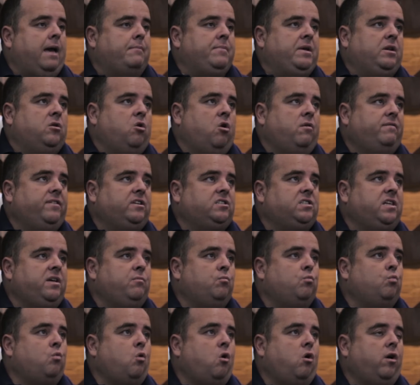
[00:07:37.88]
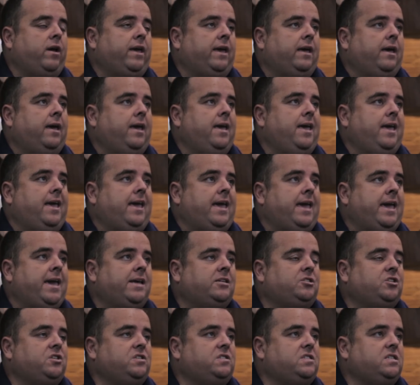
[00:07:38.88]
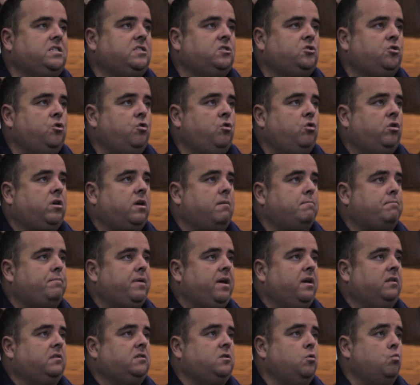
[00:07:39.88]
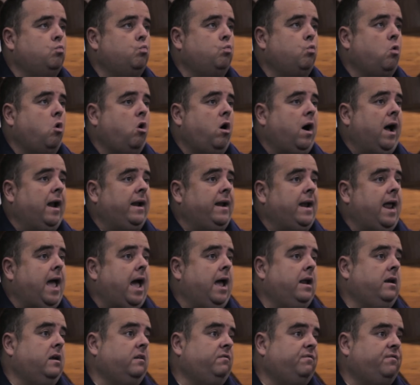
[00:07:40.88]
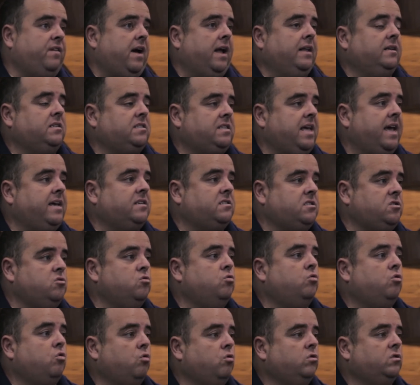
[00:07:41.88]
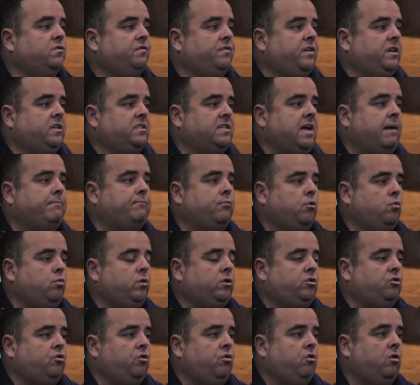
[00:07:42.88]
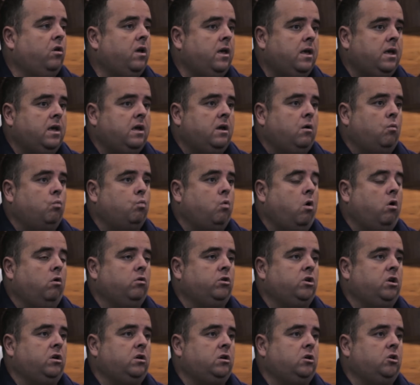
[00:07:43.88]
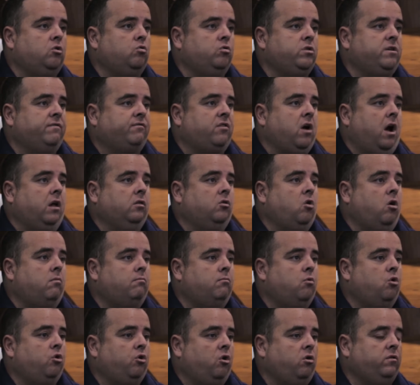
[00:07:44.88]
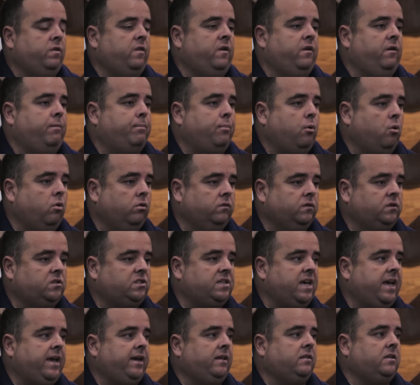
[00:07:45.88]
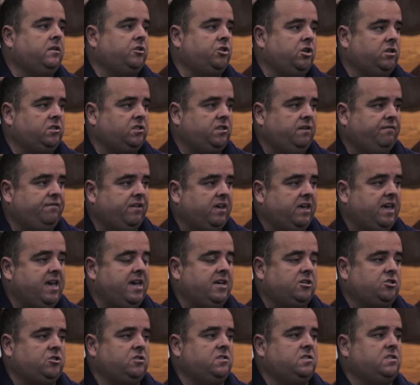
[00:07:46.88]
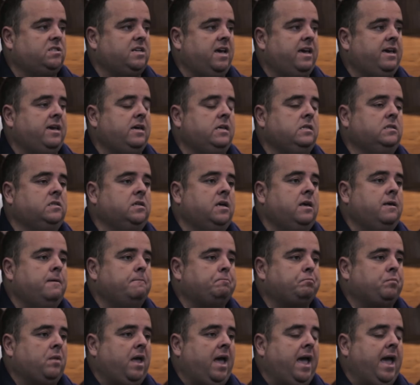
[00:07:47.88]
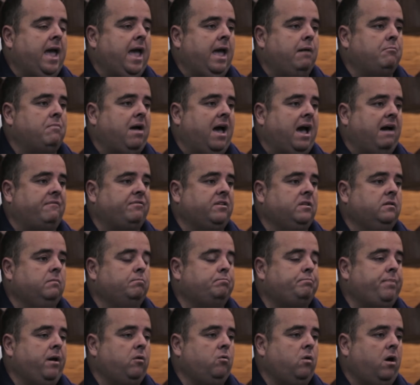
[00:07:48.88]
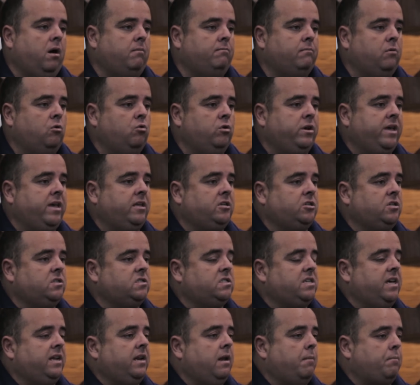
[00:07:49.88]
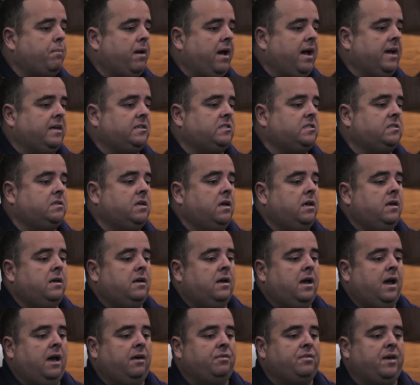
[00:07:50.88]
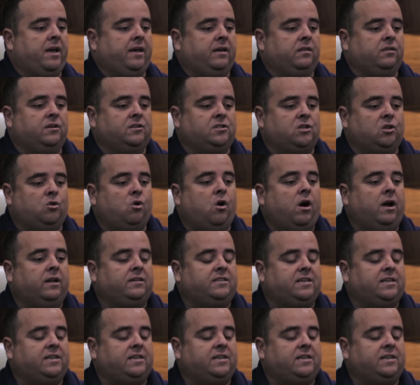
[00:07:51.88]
I mean, obviously what agencies do compared to what an advanced SEO course, for example, would do, what you know, you've got a lot more on the reporting side, the justification side, having built up my own agency in the past, I think there's a lot of